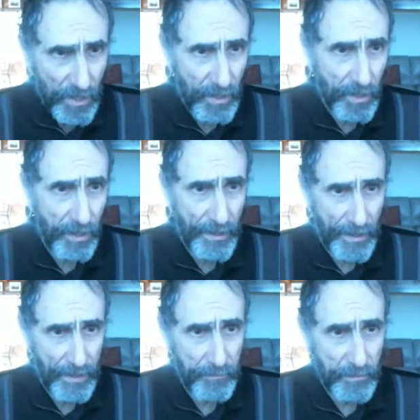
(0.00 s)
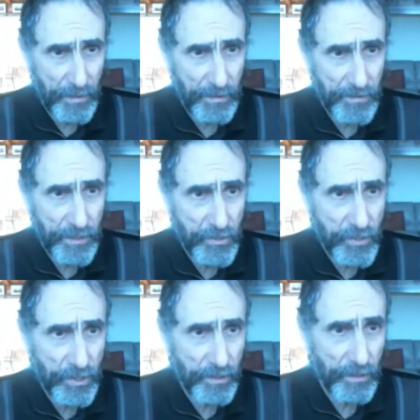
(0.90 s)
uh, I am uh,
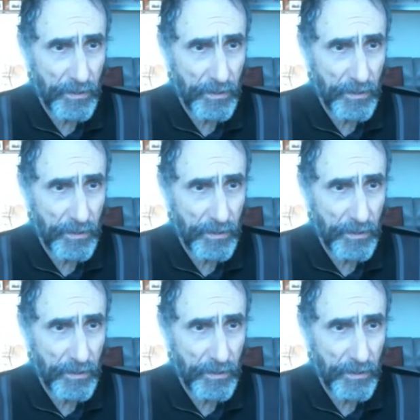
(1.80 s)
teaching.